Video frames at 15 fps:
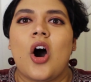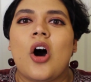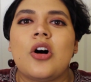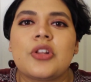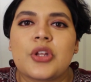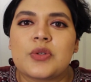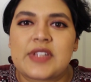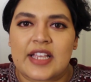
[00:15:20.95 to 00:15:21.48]

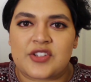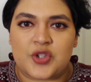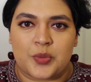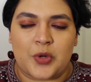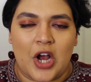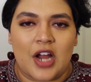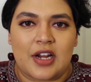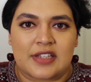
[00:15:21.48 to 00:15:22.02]
All those extra
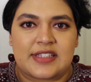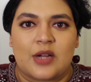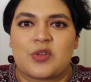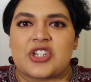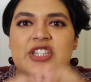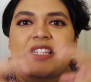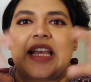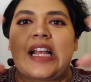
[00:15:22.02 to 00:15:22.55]
products that were
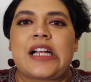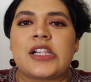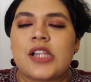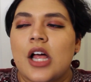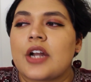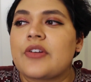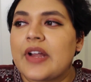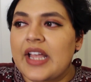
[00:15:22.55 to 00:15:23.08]
just like
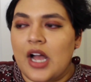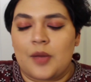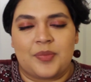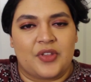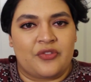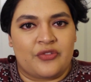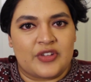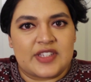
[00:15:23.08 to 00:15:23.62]
cluttering up
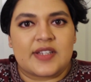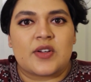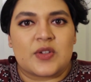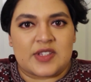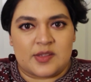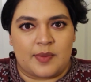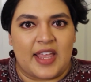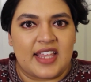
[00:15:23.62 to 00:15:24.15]
the physical
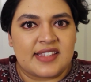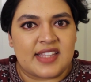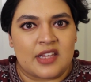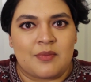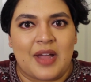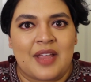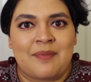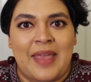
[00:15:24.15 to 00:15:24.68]
space
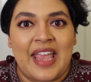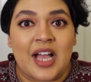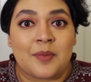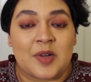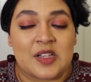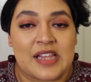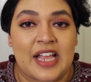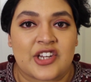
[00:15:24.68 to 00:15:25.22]
in my
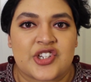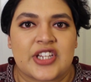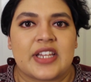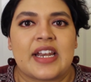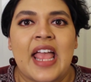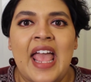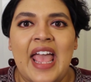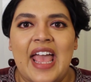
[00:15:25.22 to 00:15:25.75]
makeup
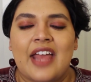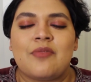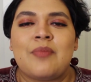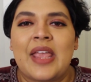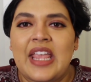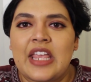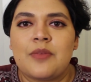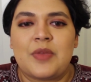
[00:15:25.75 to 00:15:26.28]
collection and
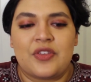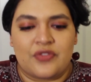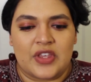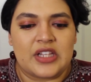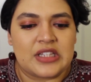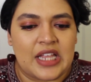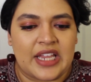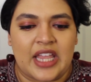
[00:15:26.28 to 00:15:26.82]
making me
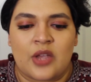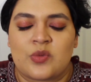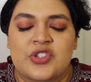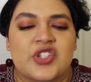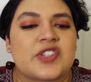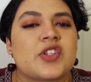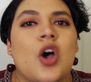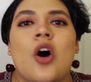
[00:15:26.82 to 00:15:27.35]
feel like it was
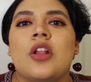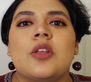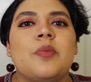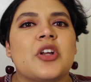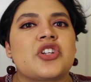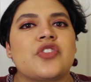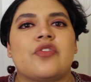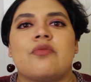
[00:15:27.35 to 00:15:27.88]
just all a
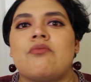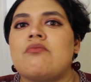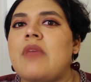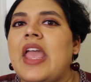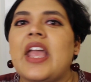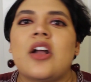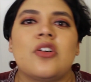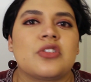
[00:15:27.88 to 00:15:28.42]
bunch of
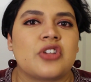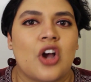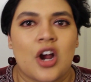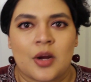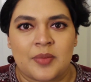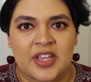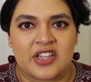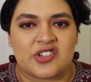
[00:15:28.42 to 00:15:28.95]
mangled
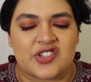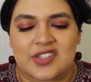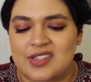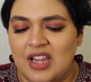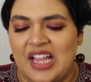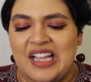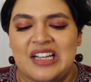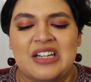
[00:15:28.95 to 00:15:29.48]
garbage, just
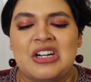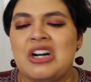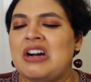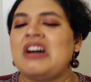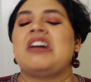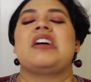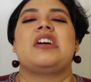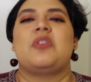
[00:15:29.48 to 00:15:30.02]
like,
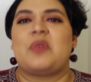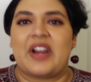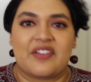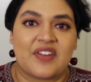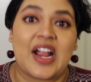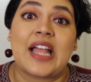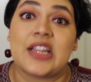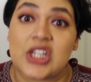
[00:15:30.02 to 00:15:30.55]
ugh,
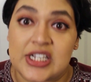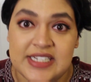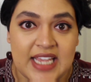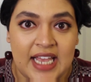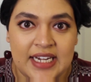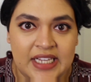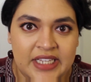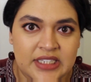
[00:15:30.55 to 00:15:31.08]
whenever I looked
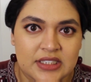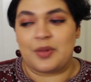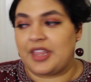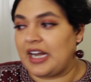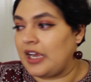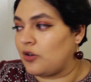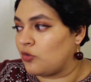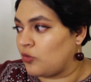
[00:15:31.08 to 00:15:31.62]
at it. But
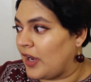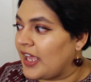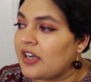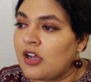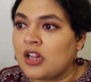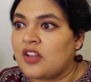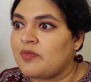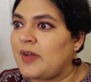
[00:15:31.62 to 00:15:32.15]
then I ran
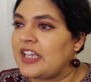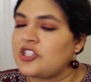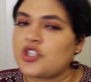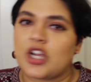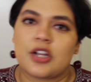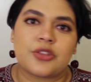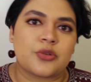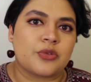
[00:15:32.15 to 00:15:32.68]
all of my
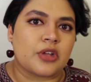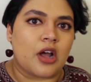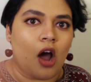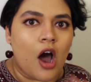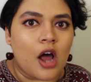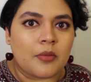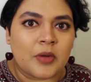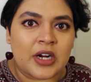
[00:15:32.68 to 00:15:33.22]
junk through the
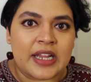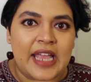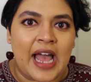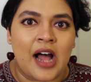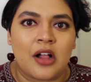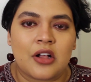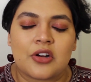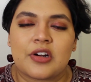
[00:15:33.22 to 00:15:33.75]
Konmari
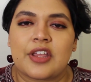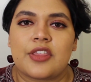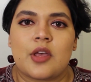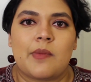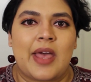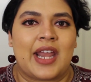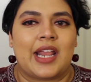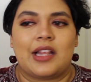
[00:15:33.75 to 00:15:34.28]

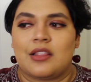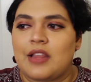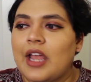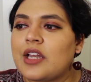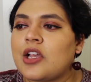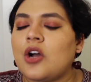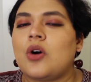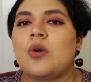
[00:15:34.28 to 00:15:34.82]
algorithm and I
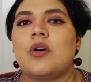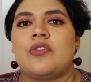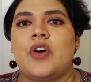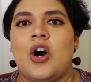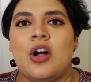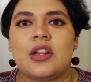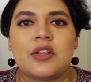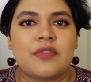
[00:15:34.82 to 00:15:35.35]
let go of
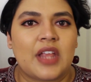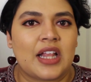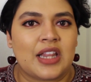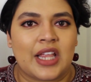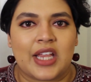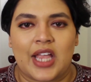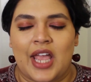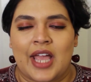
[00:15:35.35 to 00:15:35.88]
all of that
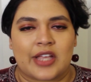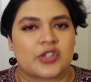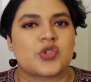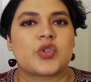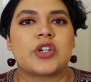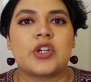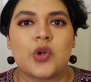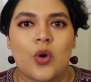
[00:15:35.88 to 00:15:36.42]
like
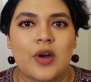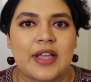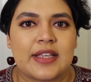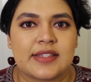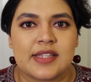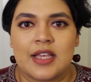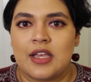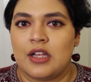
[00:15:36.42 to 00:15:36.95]
extra
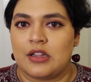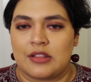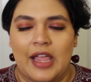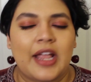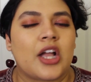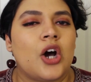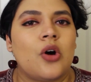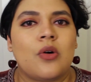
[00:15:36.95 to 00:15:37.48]
noise,
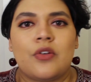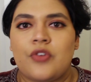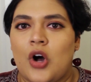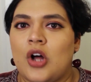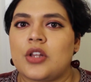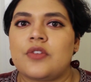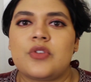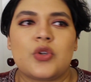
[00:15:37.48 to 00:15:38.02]
let go of
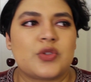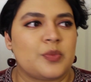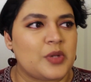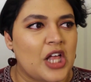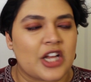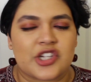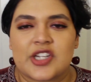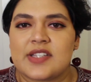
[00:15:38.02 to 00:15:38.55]
all of those
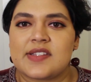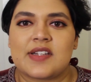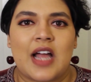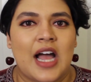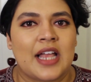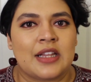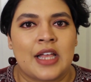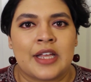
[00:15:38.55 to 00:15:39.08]
blushes and
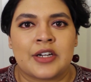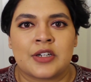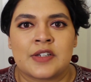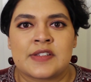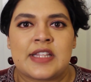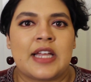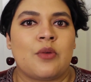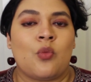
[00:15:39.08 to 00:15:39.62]

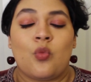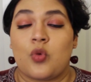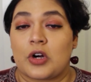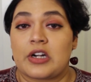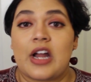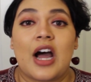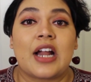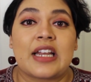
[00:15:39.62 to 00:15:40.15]
highlighters that were
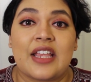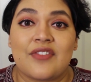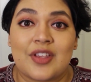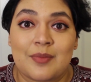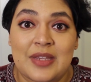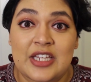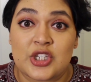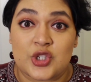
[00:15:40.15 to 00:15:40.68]
not
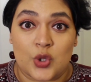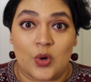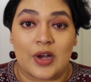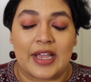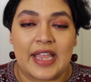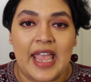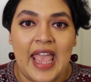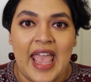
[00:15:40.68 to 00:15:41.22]
giving me
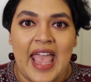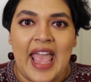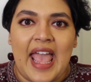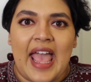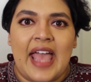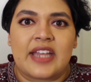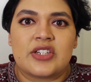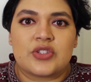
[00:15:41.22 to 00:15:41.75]
joy,
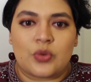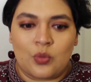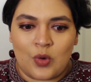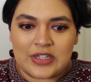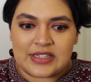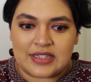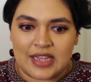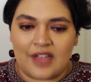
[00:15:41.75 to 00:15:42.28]
and
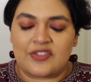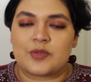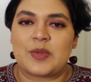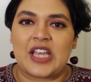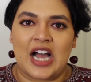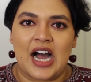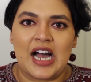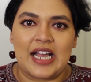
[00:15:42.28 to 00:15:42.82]
what's left
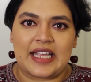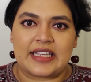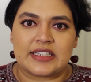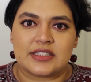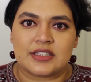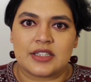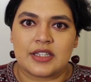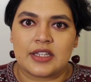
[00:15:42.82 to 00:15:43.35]

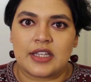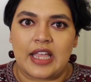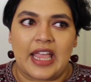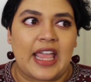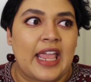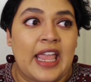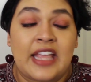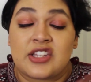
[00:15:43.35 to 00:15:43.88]
behind?
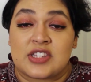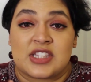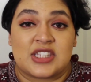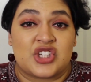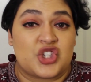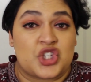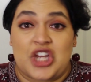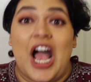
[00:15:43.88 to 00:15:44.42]
It
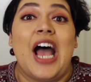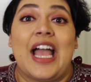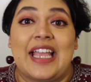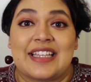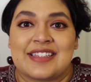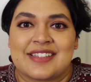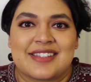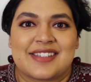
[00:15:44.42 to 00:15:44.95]

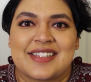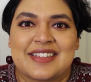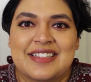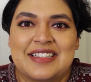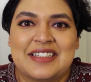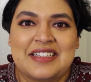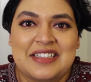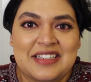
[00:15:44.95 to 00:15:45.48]
shines.
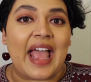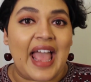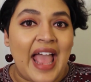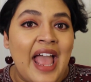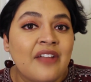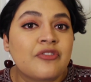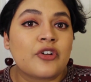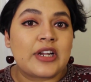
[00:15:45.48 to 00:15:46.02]

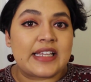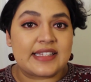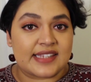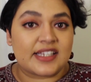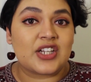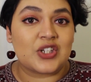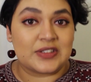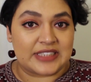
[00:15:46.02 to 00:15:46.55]
Every
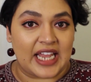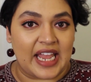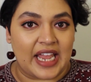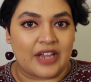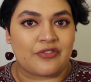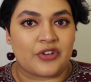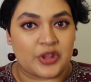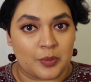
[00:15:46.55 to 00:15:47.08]
single
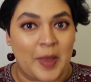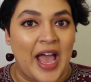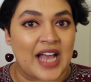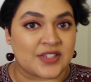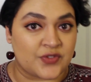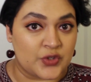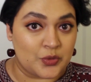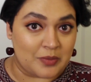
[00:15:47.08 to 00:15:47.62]
day for the
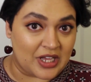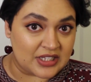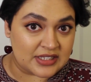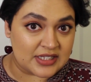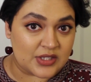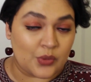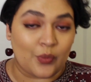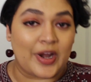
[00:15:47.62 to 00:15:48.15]
past few
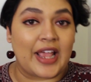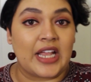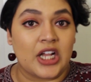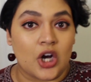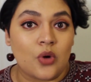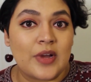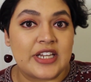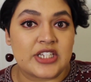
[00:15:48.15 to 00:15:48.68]
months, when I
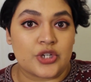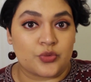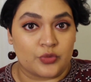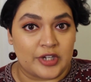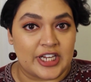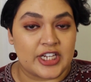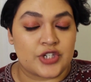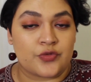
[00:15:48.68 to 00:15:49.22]
go in to
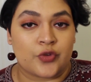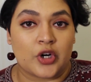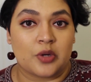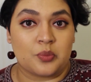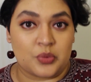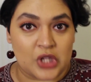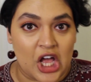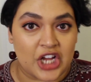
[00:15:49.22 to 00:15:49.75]
reach for
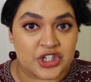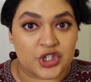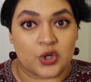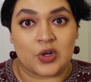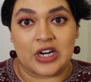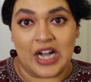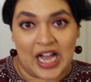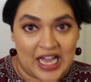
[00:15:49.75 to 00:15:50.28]
a blush
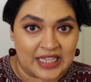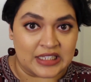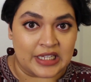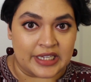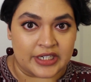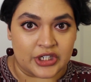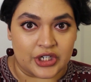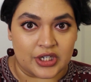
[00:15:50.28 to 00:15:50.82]
or a
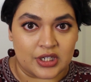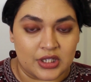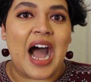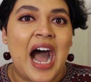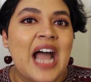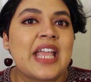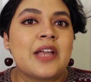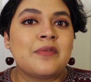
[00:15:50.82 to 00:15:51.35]
highlighter,
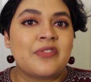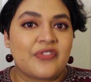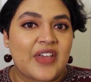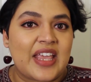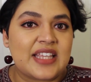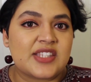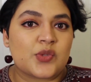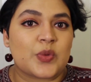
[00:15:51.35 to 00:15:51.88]
I am
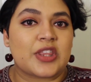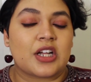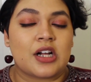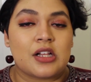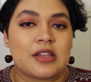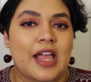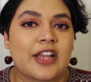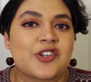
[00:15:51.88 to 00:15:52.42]
faced with a
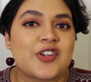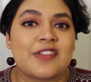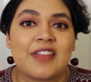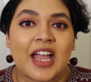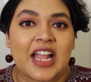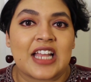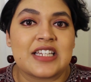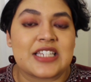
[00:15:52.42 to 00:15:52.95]
collection
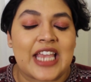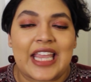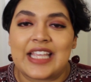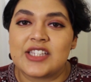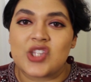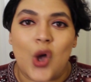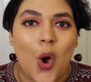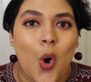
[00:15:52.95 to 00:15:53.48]
that
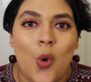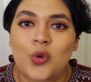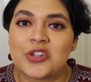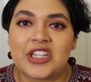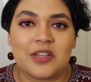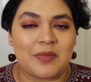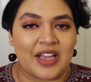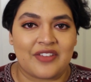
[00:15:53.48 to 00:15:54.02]
contains
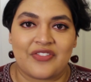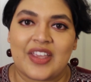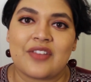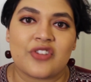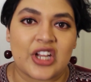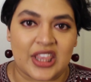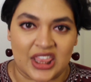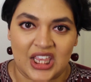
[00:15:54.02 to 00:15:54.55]
only my
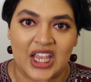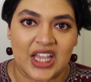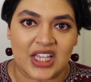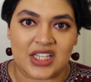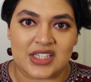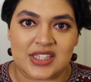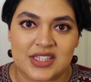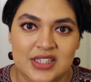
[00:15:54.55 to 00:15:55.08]
favorite
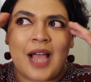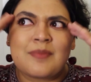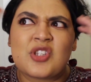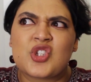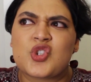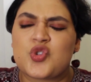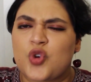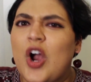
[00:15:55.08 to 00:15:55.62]
things. I'm
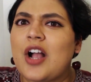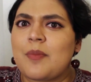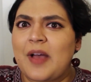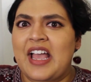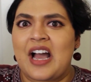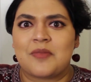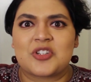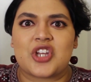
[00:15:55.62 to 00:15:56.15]
struck by
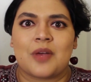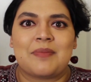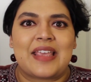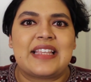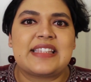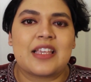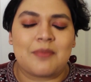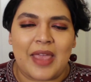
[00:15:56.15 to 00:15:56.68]
how much
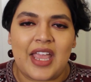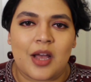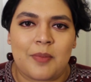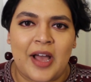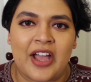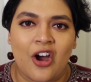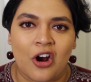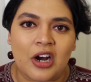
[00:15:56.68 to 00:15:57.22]
amazing makeup
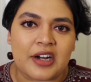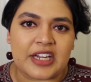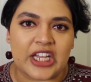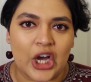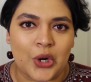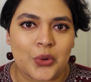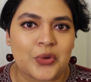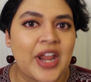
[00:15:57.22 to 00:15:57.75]
I
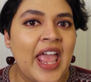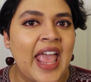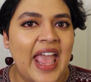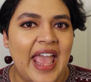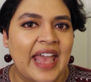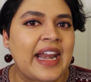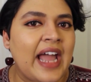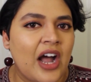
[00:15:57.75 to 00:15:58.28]
already own
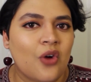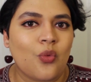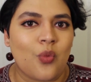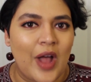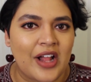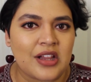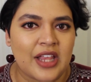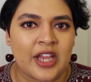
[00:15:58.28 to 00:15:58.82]
and how
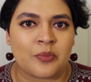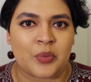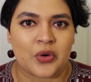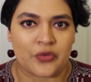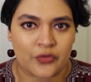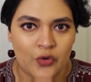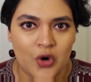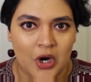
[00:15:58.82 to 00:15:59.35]
well it
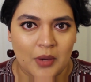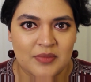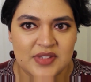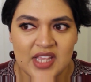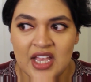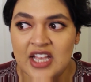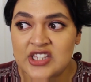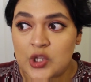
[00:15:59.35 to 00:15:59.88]
performs.